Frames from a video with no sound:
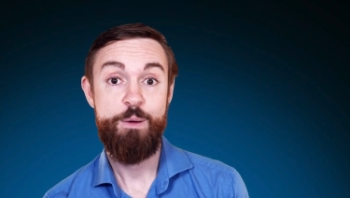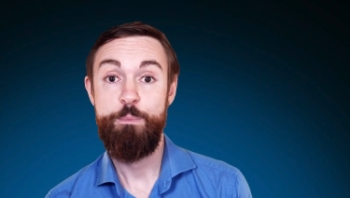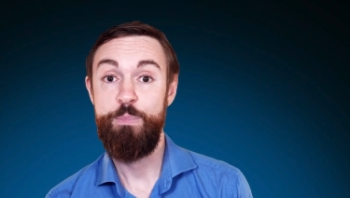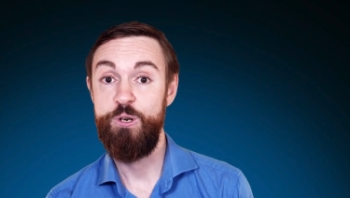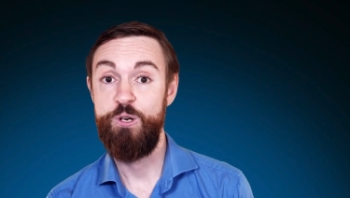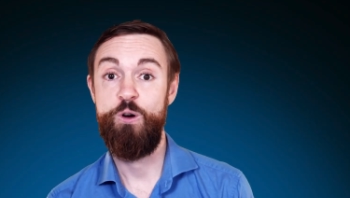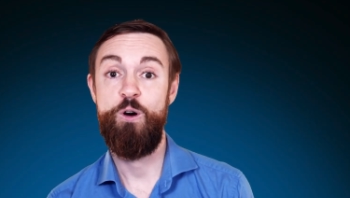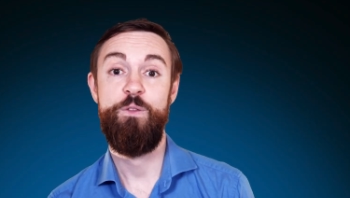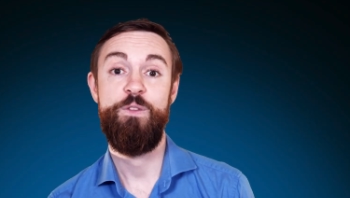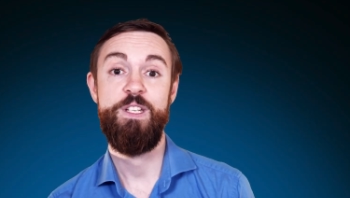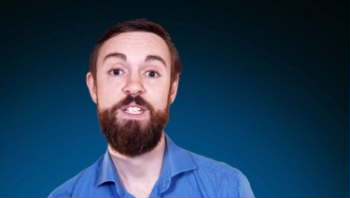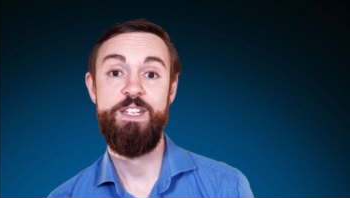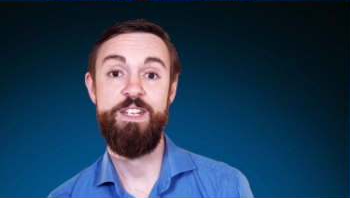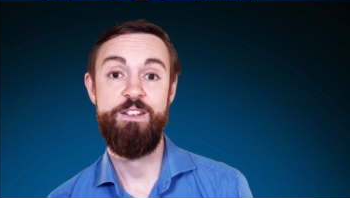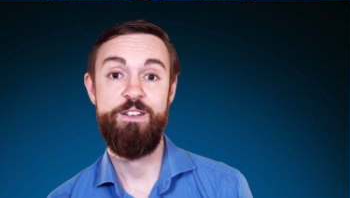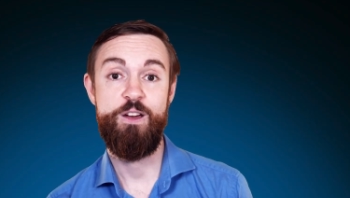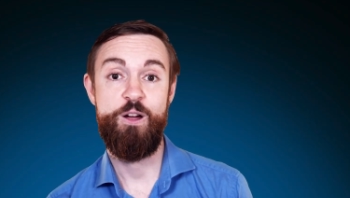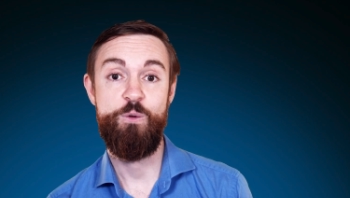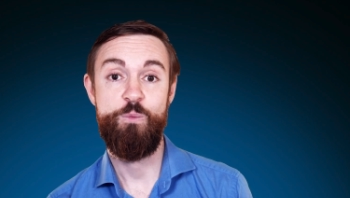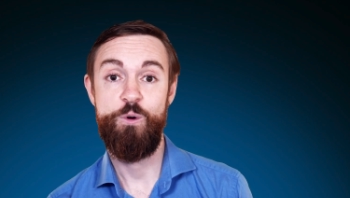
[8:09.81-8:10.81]
but obviously
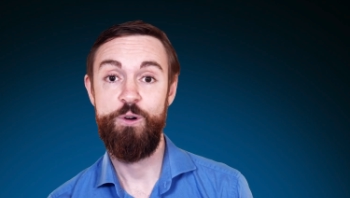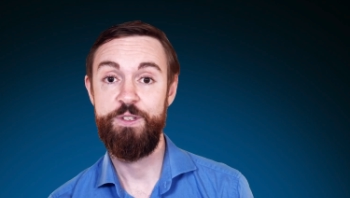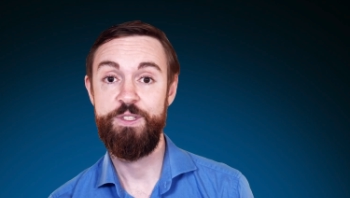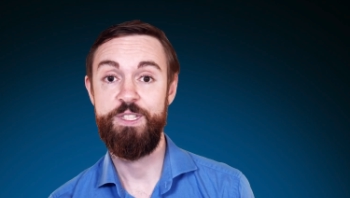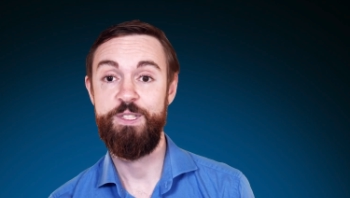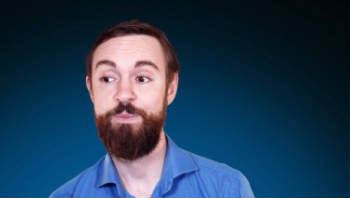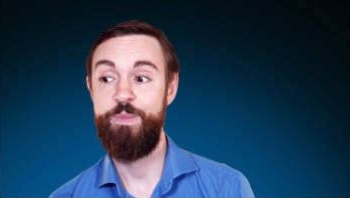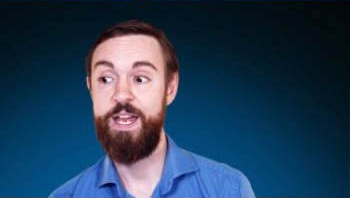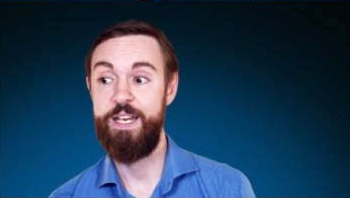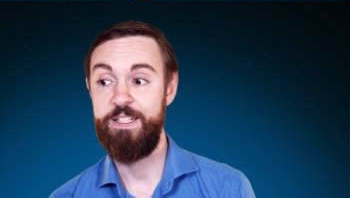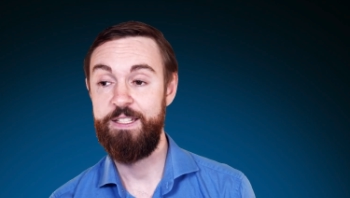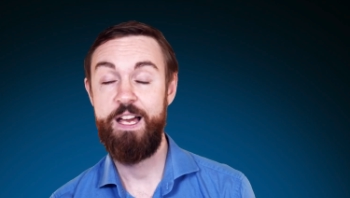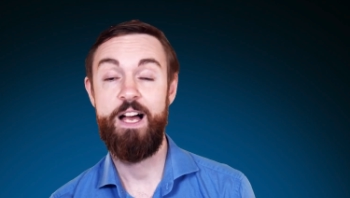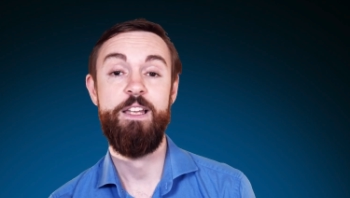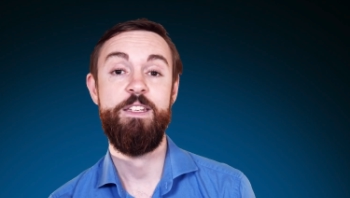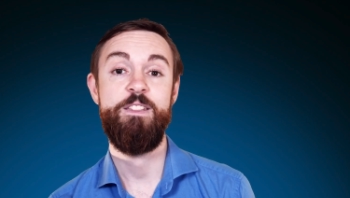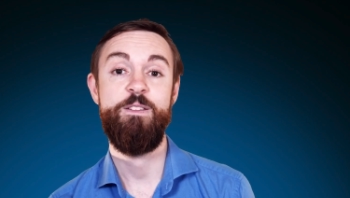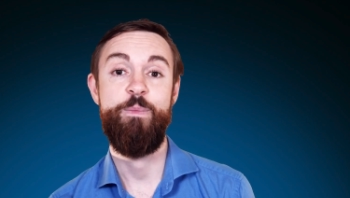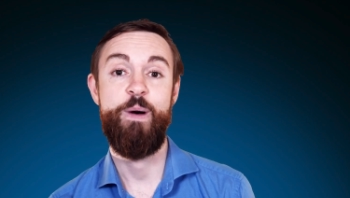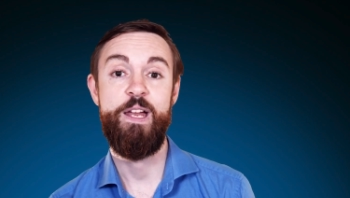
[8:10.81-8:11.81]
don't want to spend
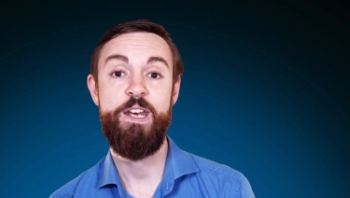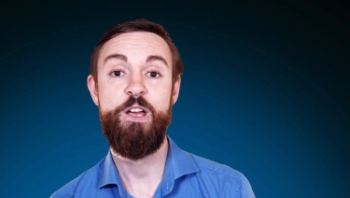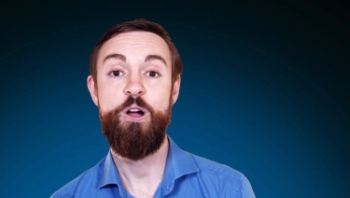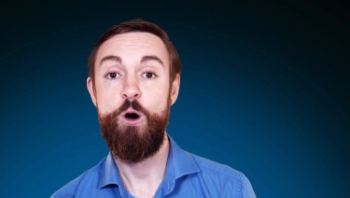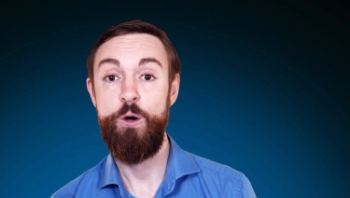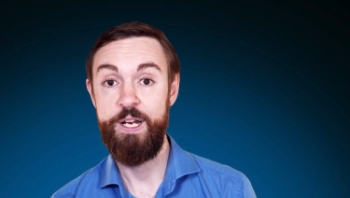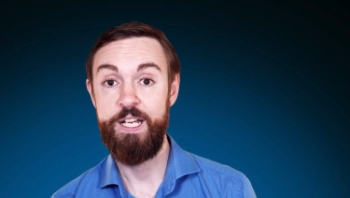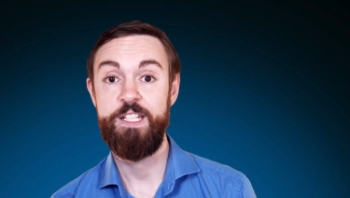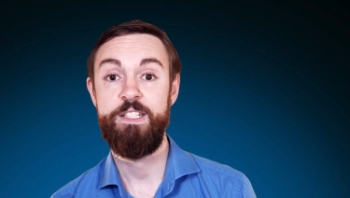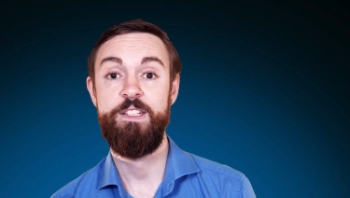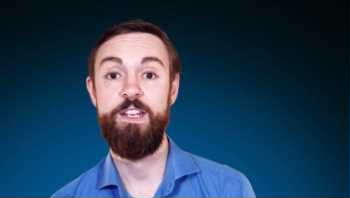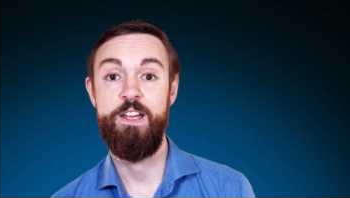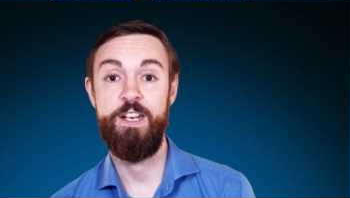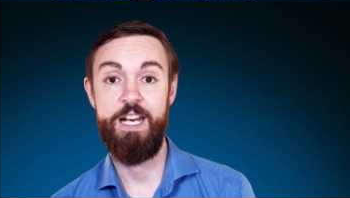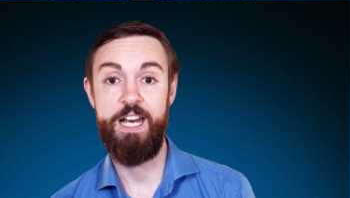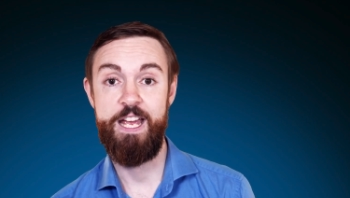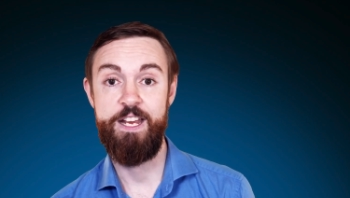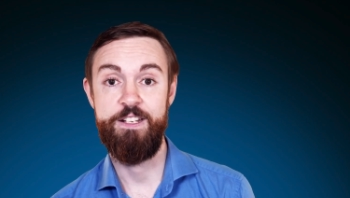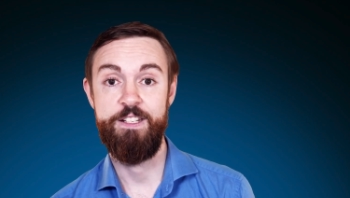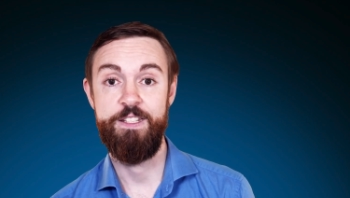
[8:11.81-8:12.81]
tons of money on
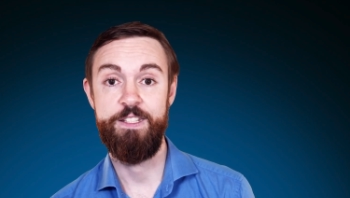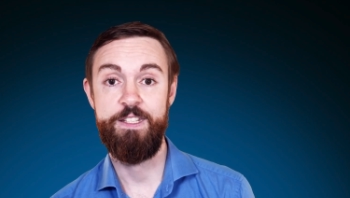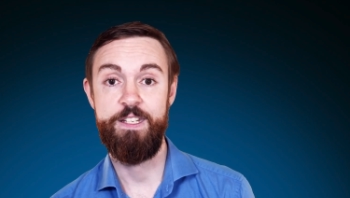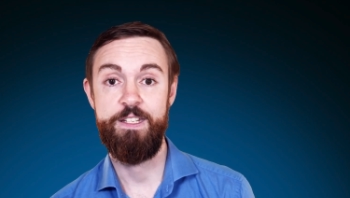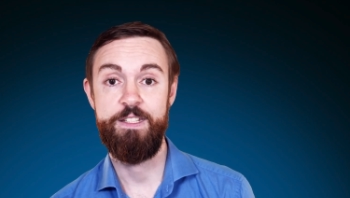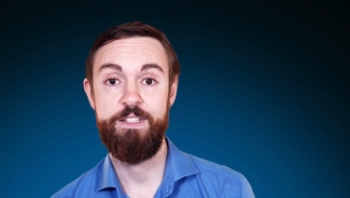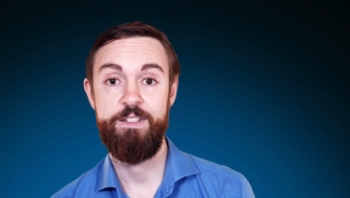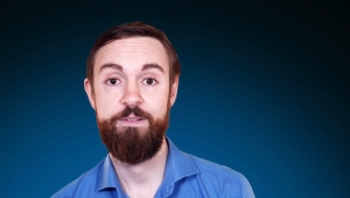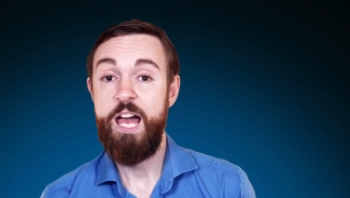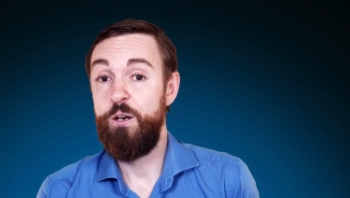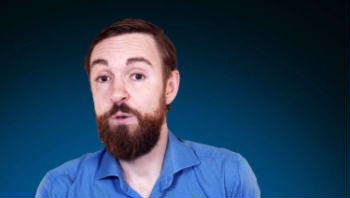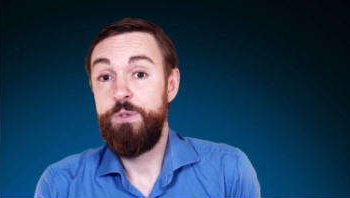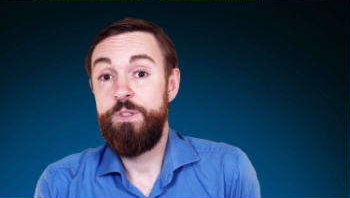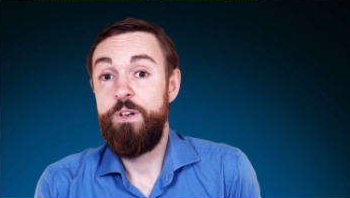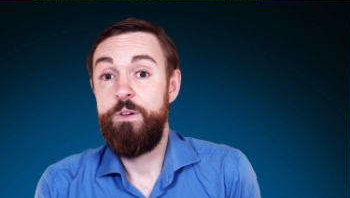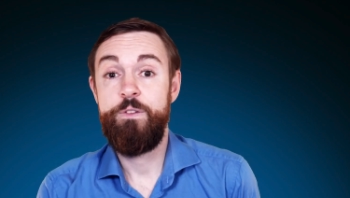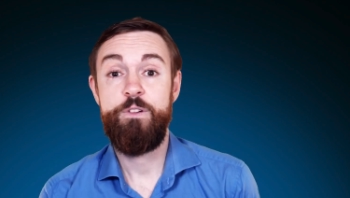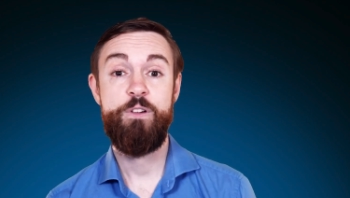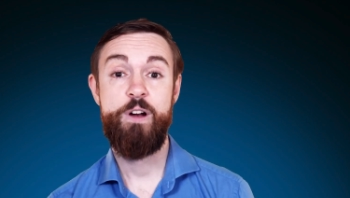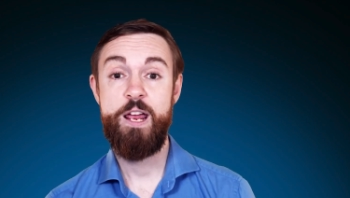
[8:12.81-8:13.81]
external agencies. And also
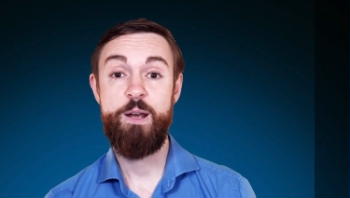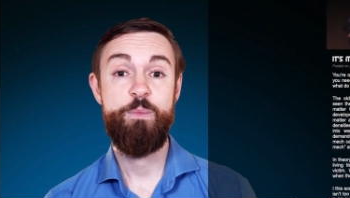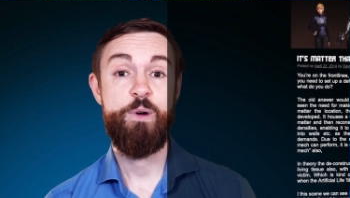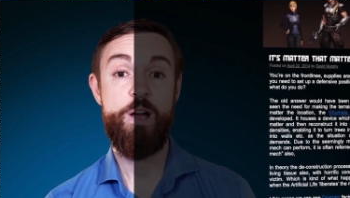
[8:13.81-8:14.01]
I've created